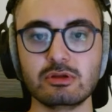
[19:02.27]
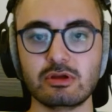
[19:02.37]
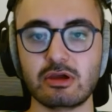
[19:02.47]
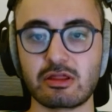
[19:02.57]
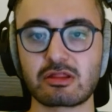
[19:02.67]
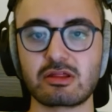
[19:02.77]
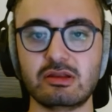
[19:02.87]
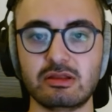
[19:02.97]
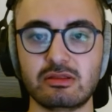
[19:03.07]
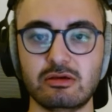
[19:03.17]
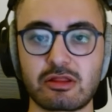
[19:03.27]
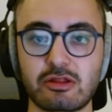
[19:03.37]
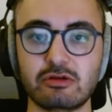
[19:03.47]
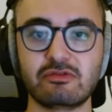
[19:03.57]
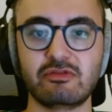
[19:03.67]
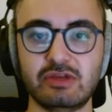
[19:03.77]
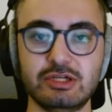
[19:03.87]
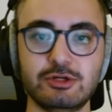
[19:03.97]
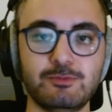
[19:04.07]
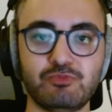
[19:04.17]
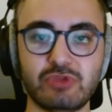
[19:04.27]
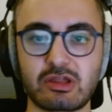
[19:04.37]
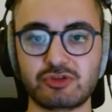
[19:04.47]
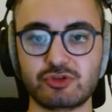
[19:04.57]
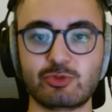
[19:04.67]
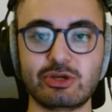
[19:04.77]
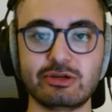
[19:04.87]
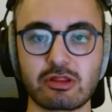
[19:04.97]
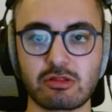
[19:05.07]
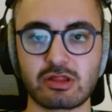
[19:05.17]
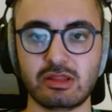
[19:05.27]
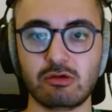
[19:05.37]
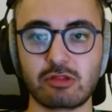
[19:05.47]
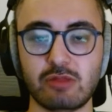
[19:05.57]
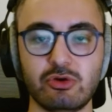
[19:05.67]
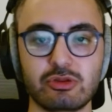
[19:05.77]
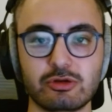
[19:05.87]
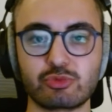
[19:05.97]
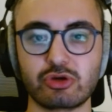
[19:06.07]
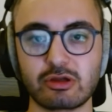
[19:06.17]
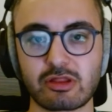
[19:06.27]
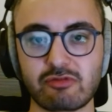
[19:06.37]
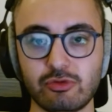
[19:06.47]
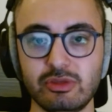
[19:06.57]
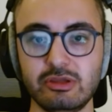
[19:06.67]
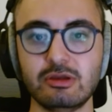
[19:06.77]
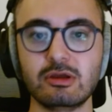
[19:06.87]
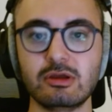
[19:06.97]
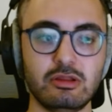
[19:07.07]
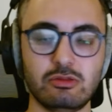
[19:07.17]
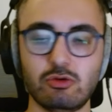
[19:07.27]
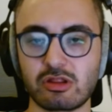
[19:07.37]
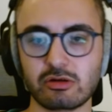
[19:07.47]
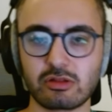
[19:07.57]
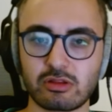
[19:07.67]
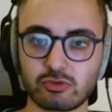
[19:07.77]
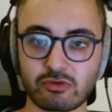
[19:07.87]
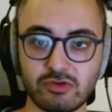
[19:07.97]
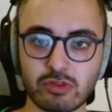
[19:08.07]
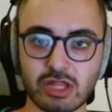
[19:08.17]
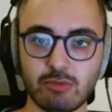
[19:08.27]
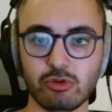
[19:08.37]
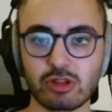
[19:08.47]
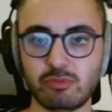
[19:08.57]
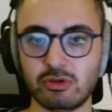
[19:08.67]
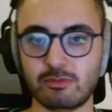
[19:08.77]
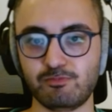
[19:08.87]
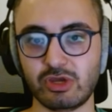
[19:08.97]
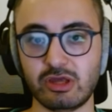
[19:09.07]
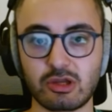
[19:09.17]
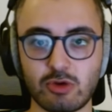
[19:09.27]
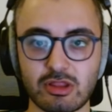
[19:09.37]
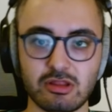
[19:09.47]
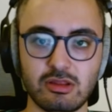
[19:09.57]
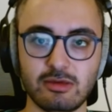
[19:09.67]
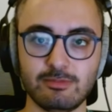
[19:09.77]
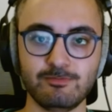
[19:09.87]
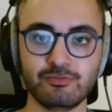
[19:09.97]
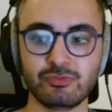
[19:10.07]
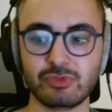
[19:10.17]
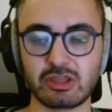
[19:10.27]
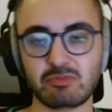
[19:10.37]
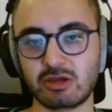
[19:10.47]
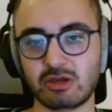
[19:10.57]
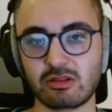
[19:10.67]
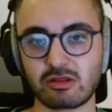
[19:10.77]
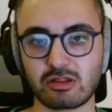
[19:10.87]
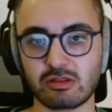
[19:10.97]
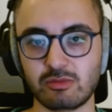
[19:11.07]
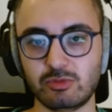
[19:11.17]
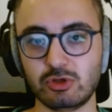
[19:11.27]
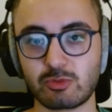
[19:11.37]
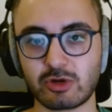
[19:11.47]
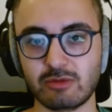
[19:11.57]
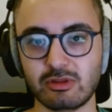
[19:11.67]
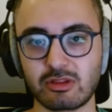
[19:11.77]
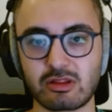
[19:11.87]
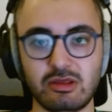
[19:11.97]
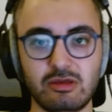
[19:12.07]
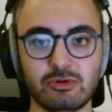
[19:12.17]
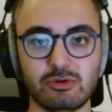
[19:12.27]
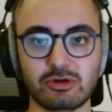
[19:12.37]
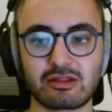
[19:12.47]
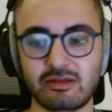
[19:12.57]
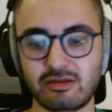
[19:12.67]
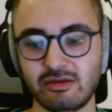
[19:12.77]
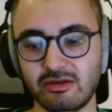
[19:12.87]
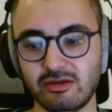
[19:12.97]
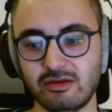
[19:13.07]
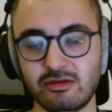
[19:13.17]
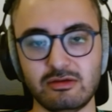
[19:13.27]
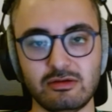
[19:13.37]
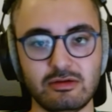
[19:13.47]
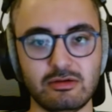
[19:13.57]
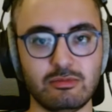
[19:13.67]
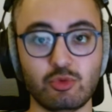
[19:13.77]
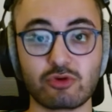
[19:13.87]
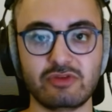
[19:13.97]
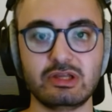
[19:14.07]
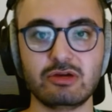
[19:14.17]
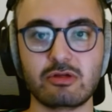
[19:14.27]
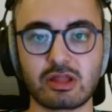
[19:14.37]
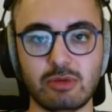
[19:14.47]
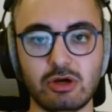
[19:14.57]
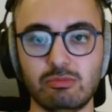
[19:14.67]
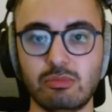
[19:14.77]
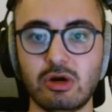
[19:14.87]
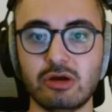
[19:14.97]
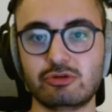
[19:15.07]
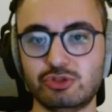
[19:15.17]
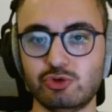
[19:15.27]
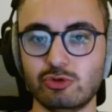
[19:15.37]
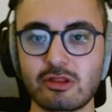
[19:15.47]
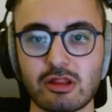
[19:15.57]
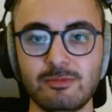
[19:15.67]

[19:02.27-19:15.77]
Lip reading: As I said at the start of the video, ExtremeRate also sent out some other products for me. Those aren't review samples, but I requested them. That's because I saw some YouTube comments. They were asking more videos about modding controllers.